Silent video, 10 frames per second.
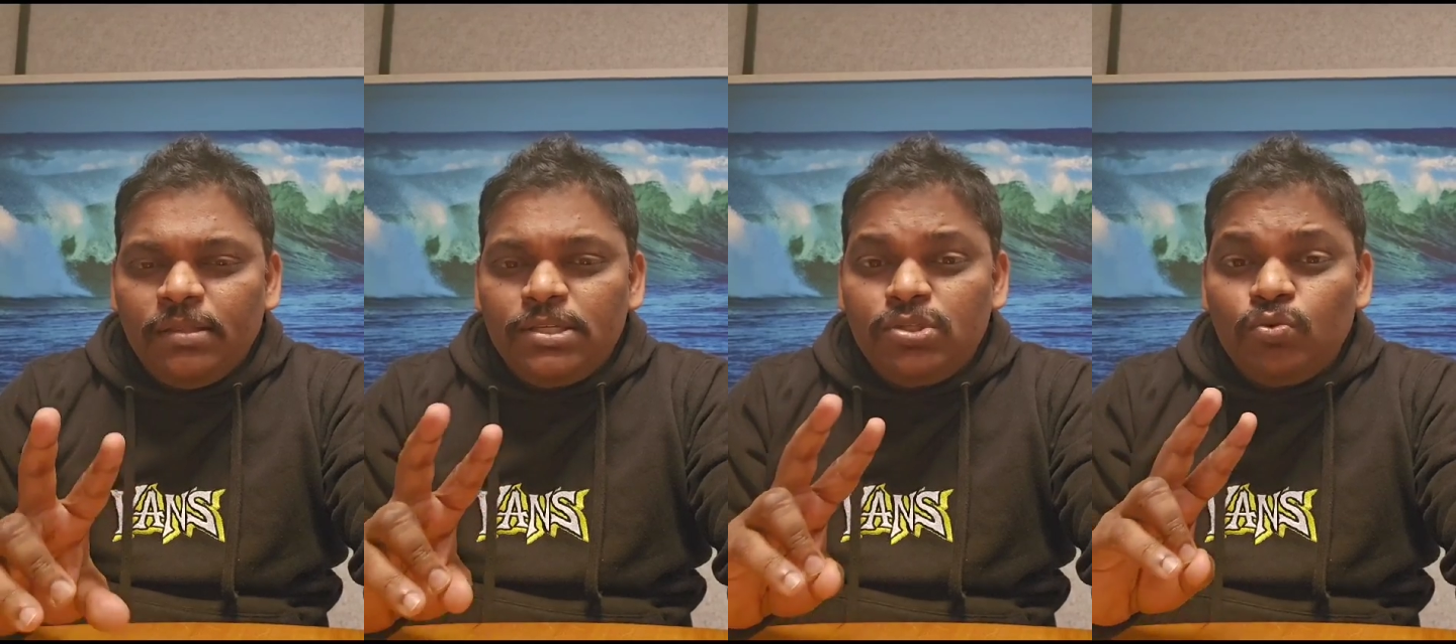
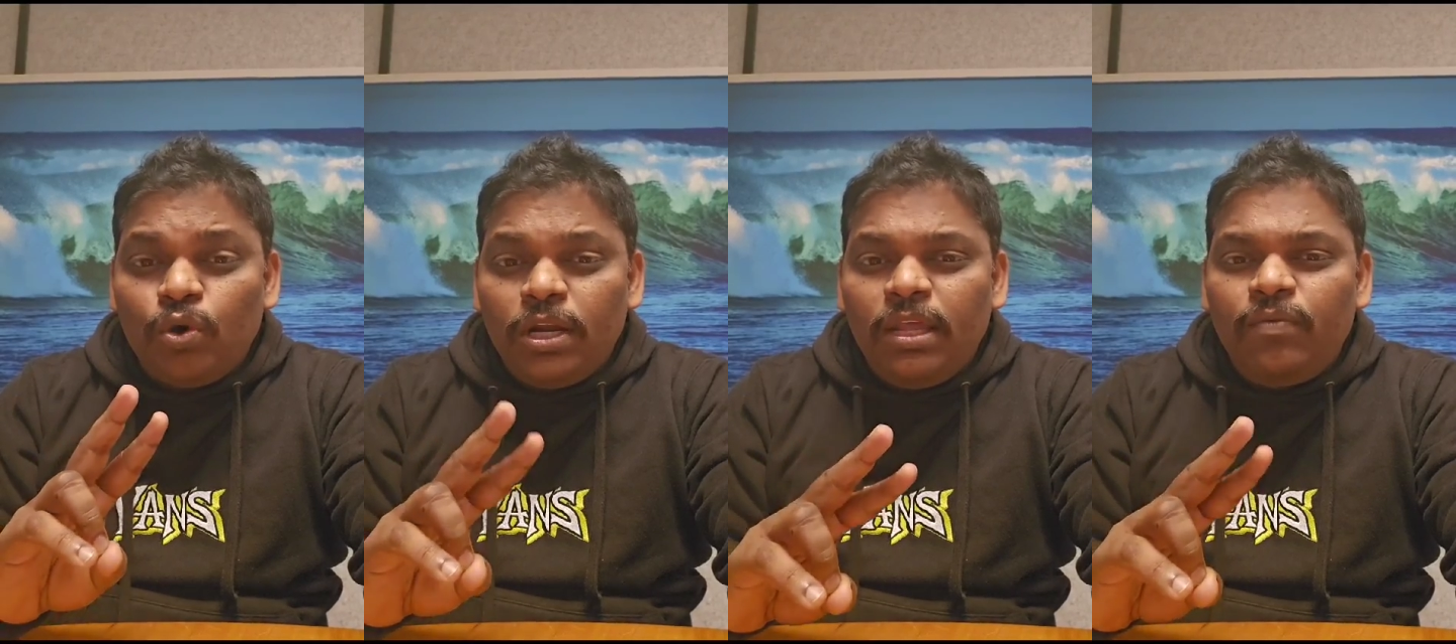This is
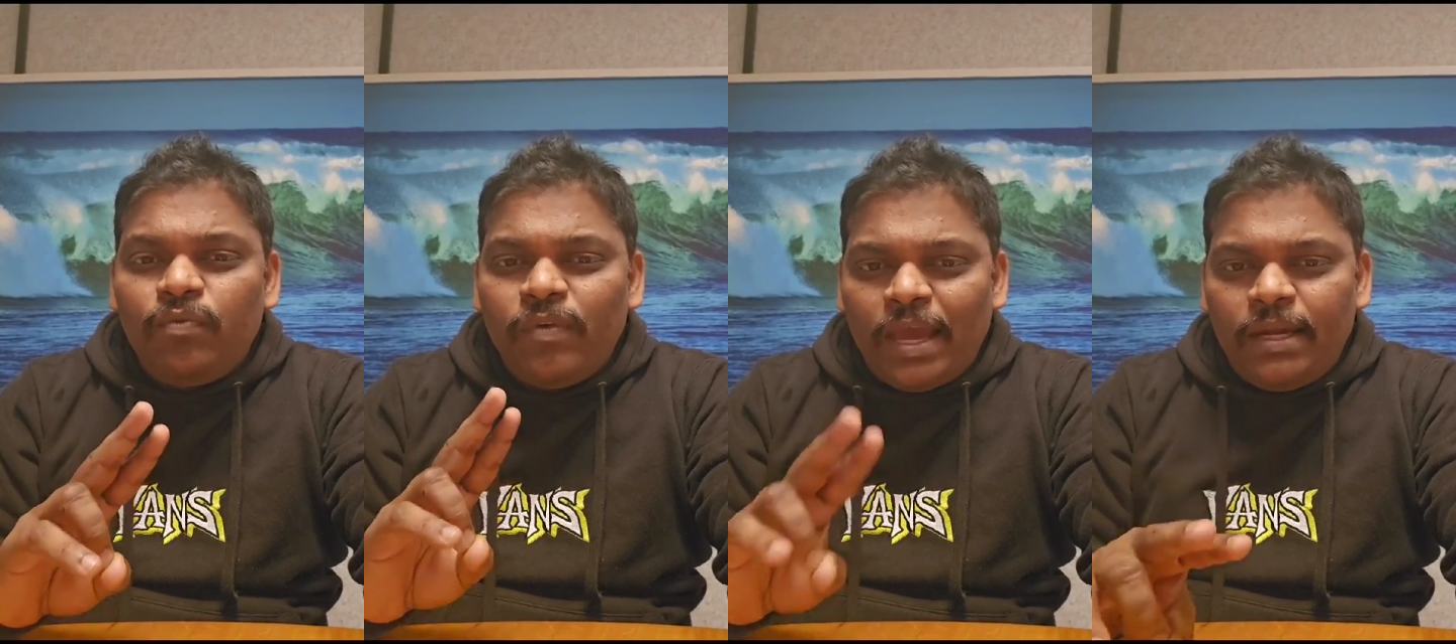only
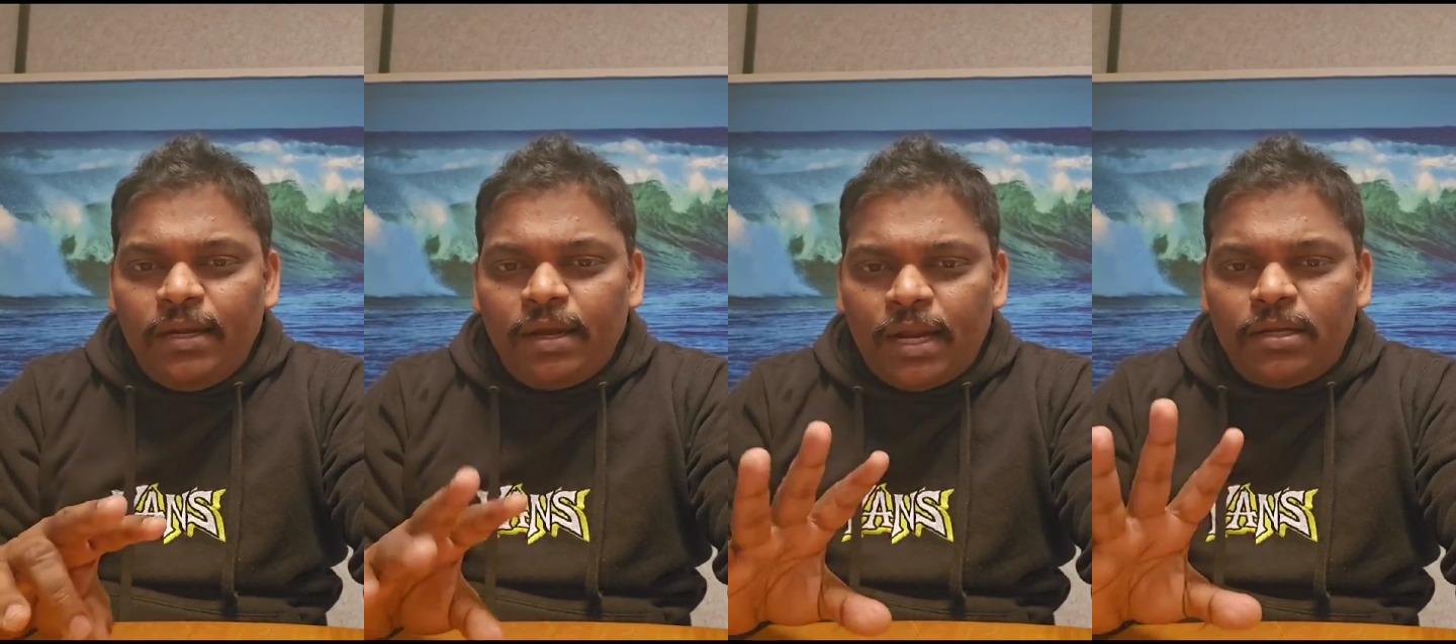
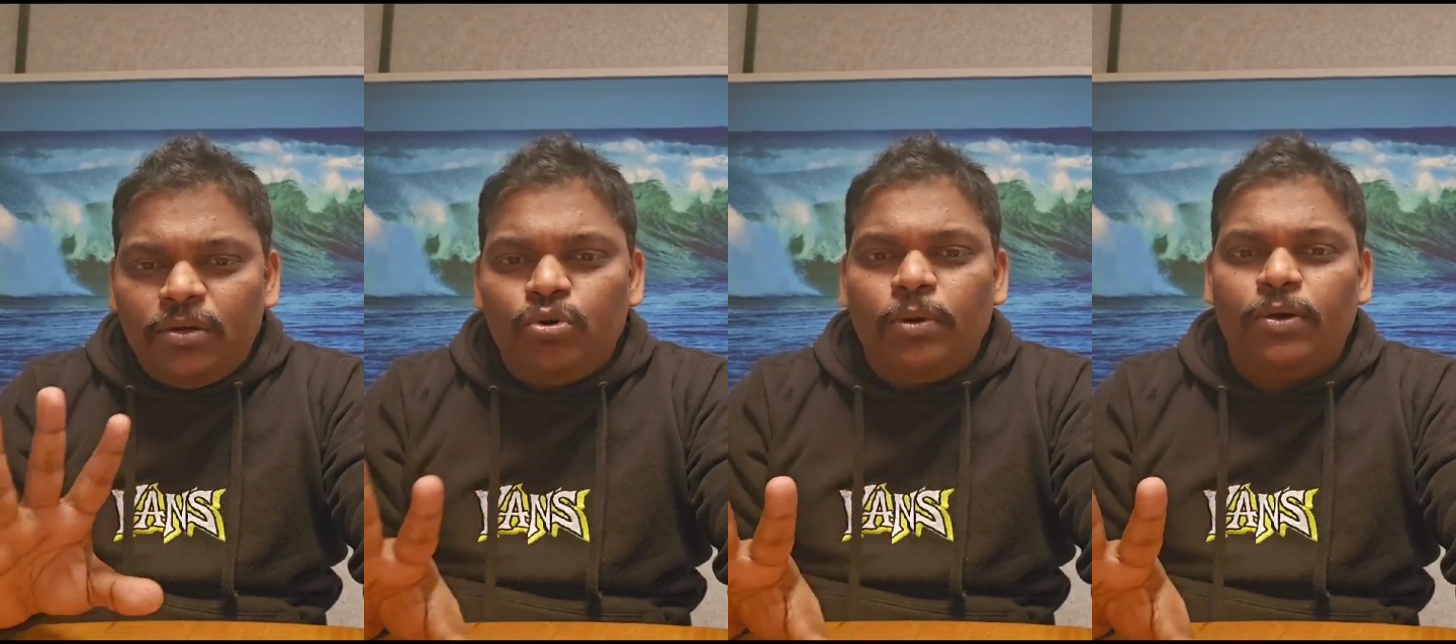valid
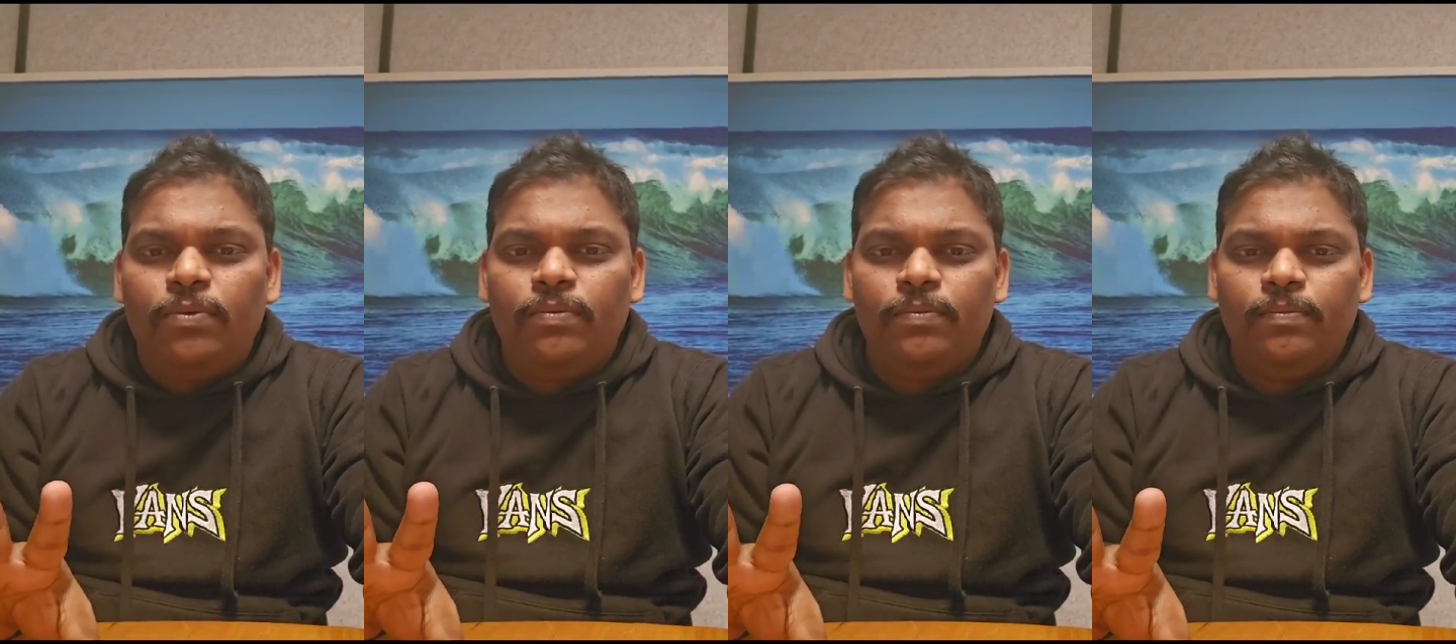until tomorrow.